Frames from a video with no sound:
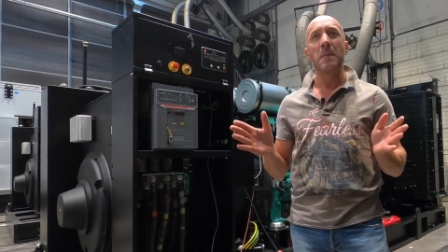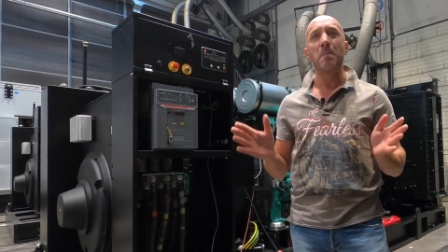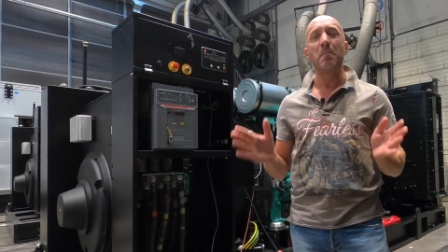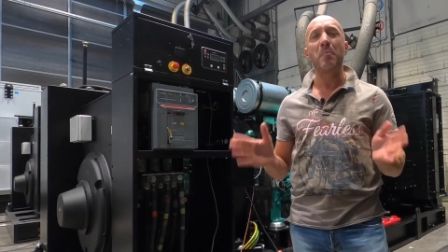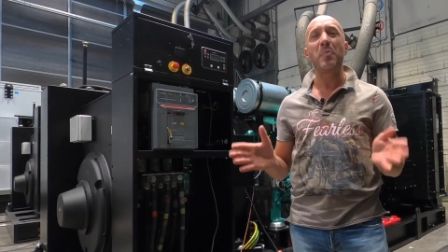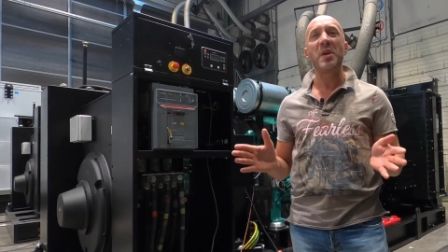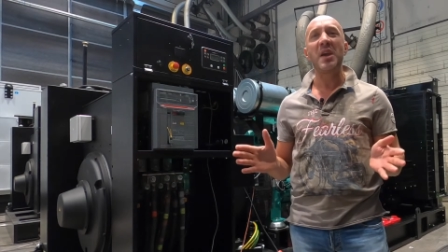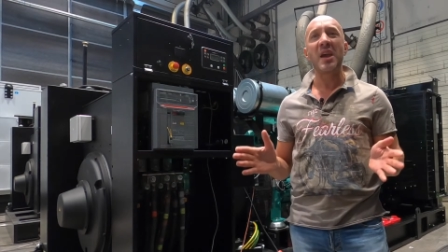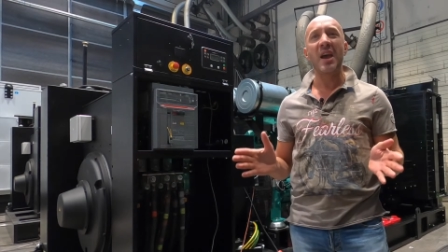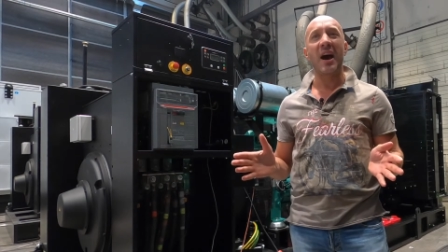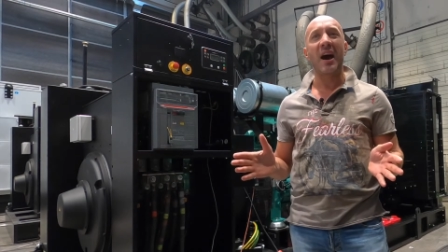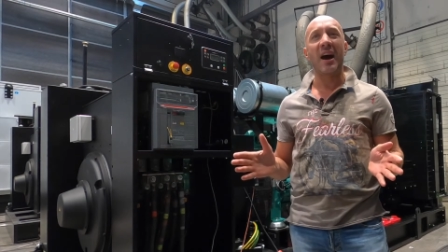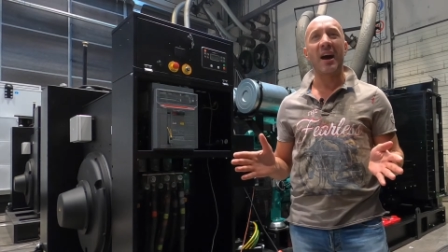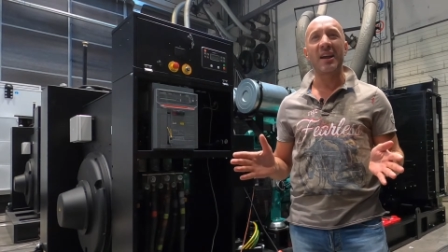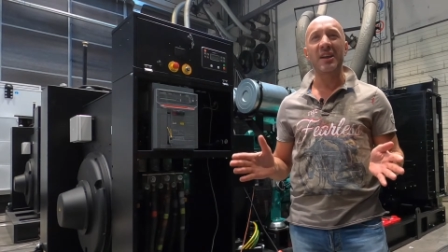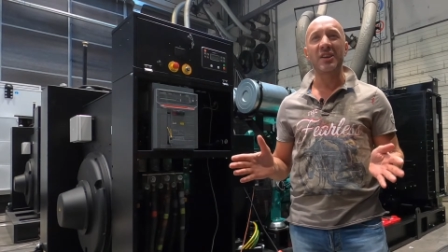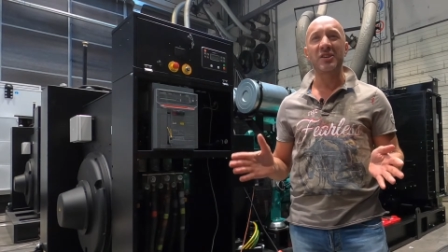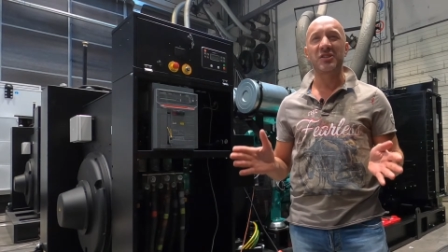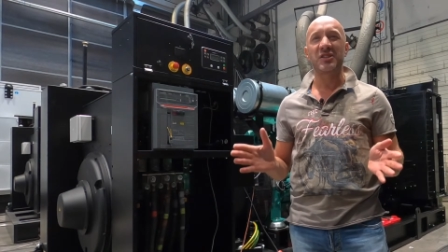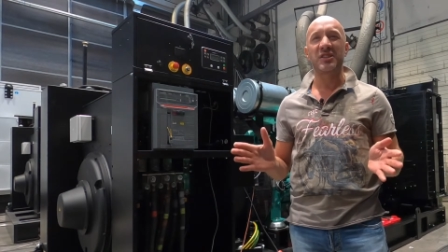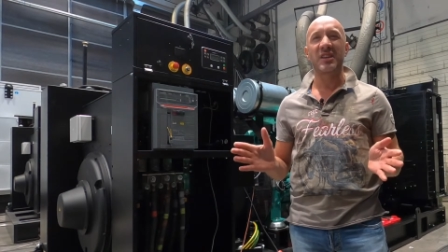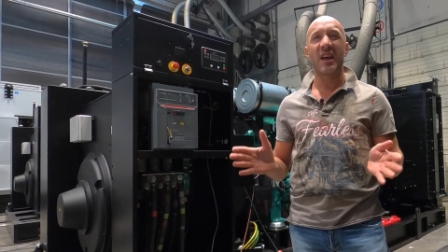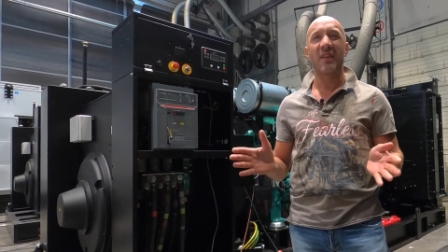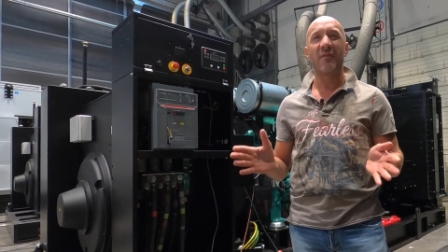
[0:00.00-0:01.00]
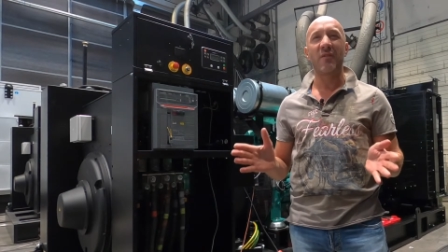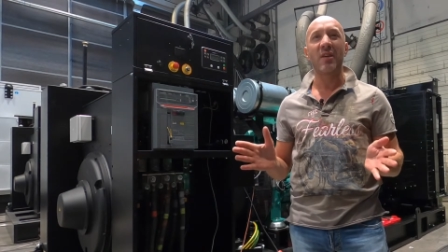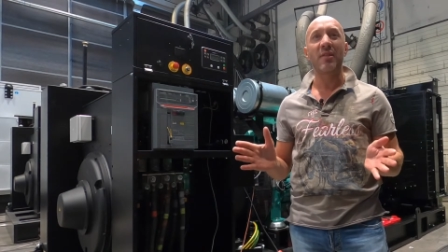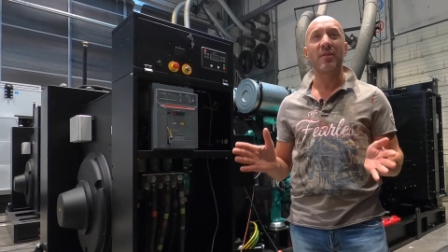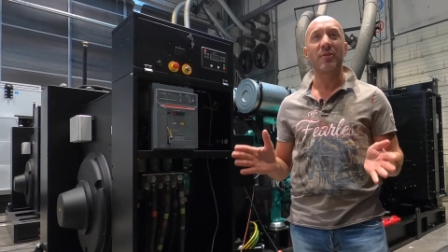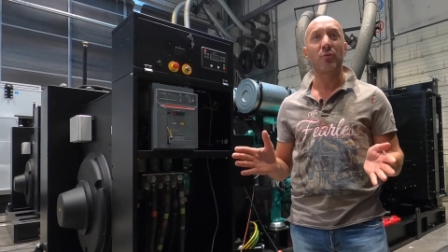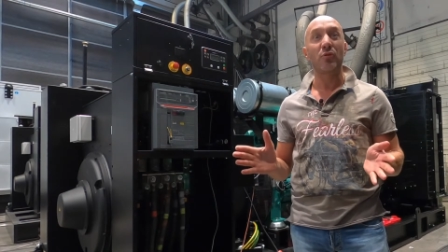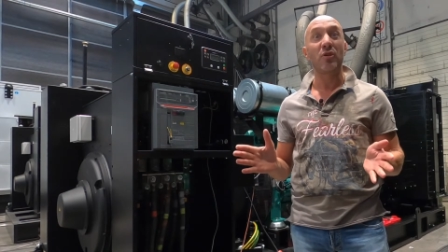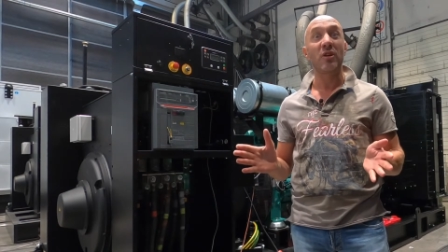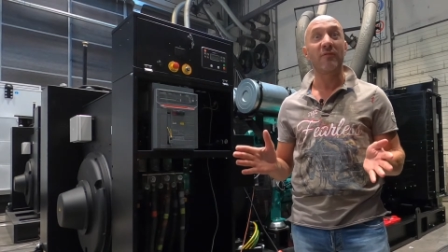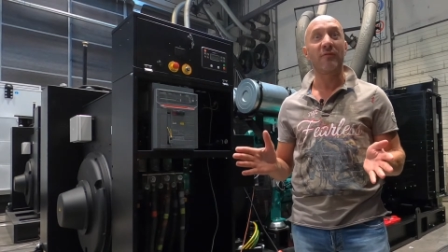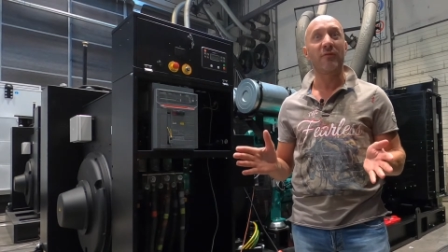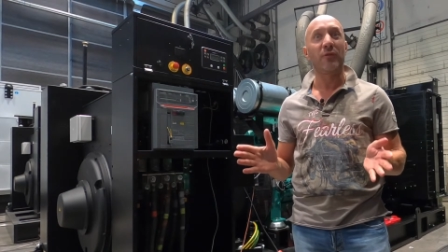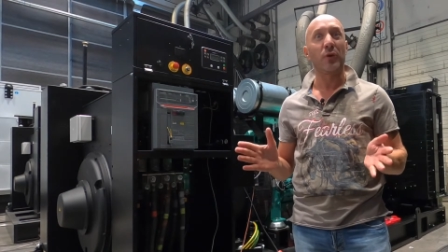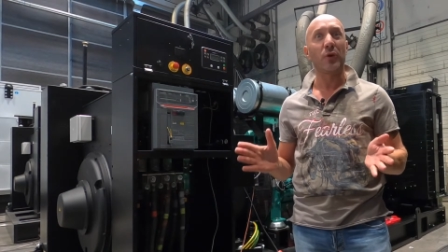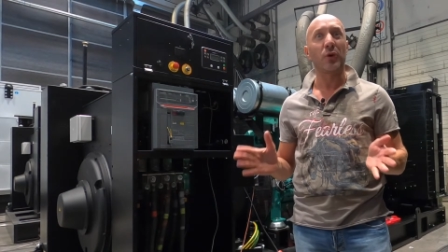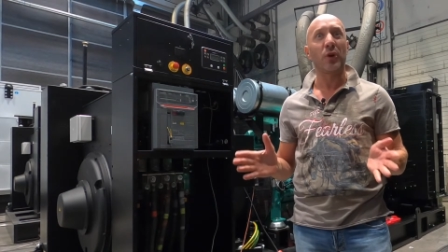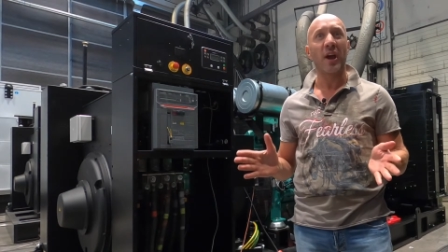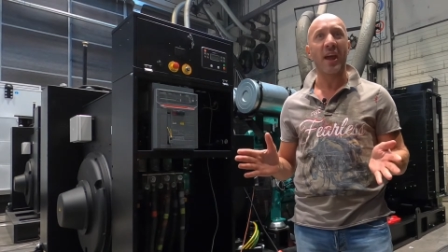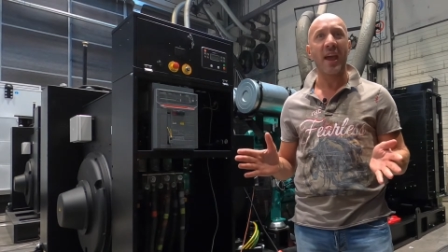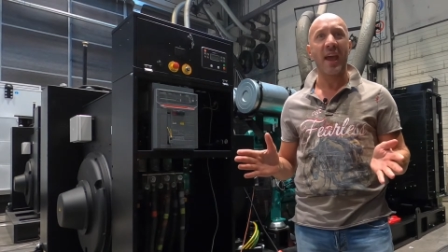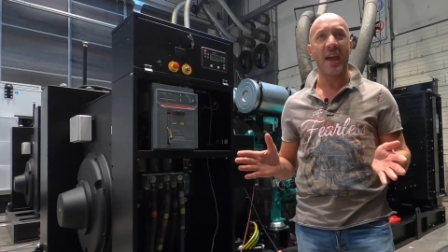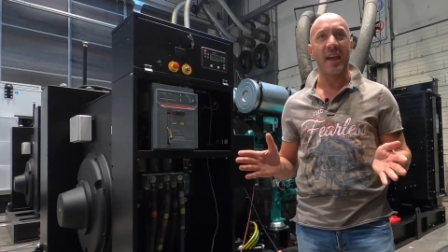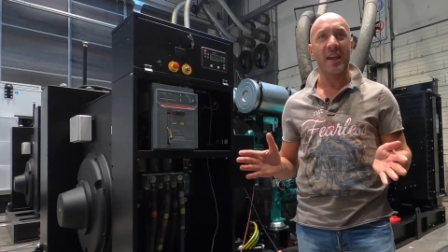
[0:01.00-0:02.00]

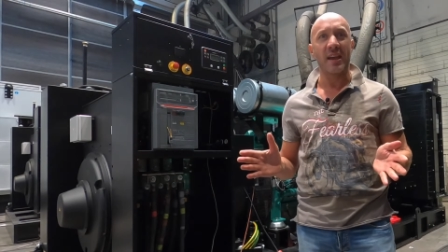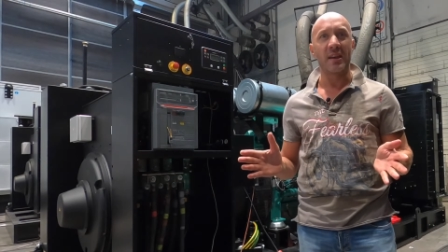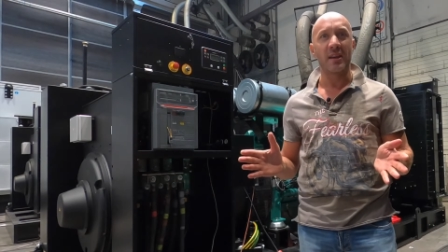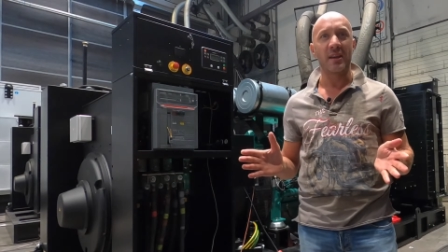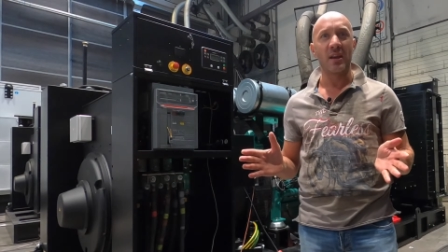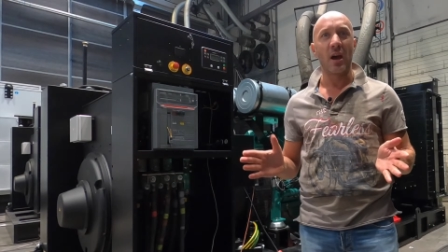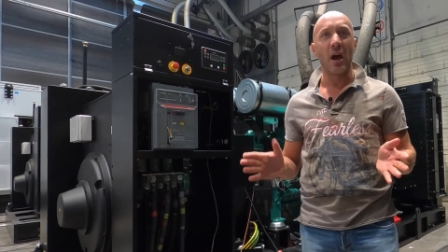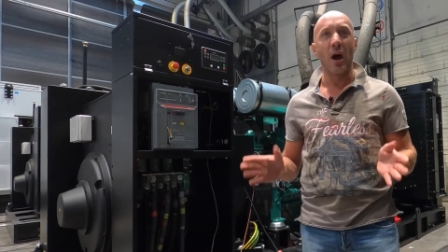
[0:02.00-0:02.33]
PI734A.